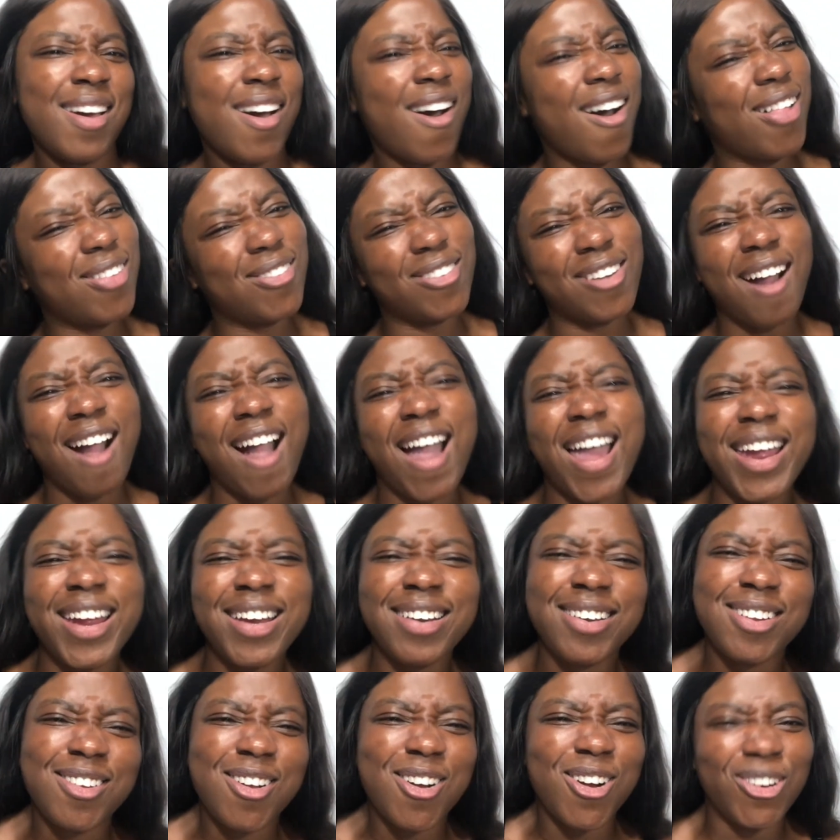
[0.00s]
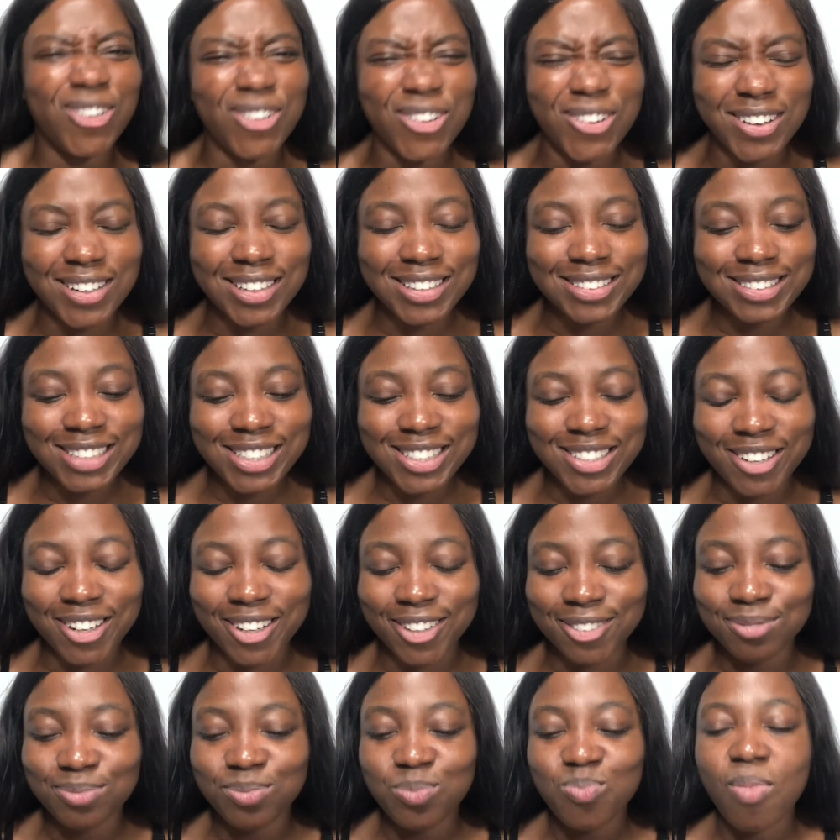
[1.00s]
all right, cool, you
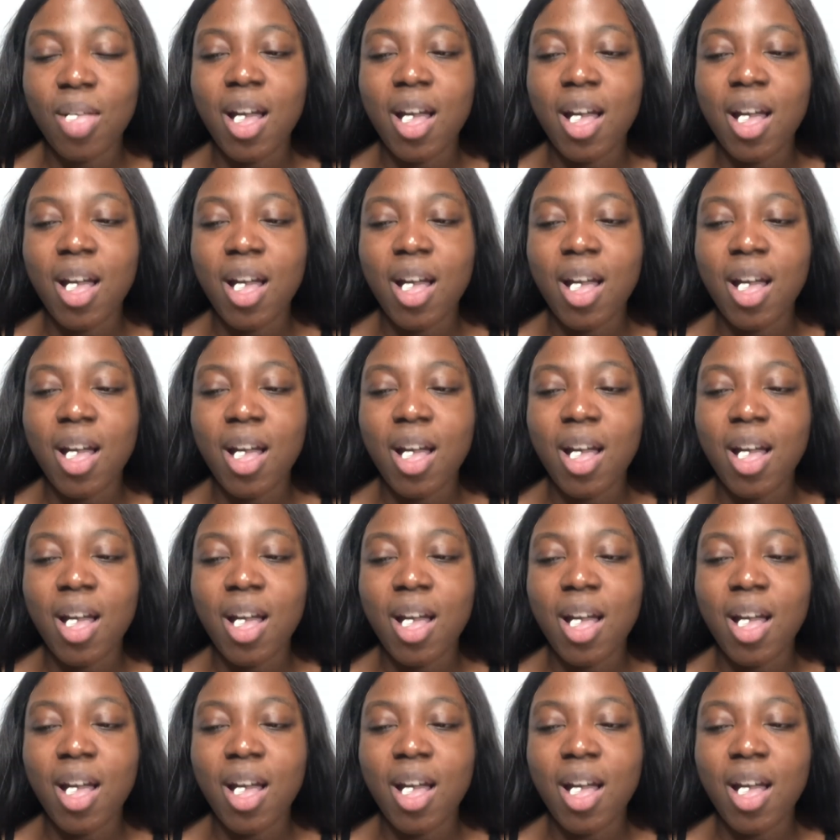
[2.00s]
know.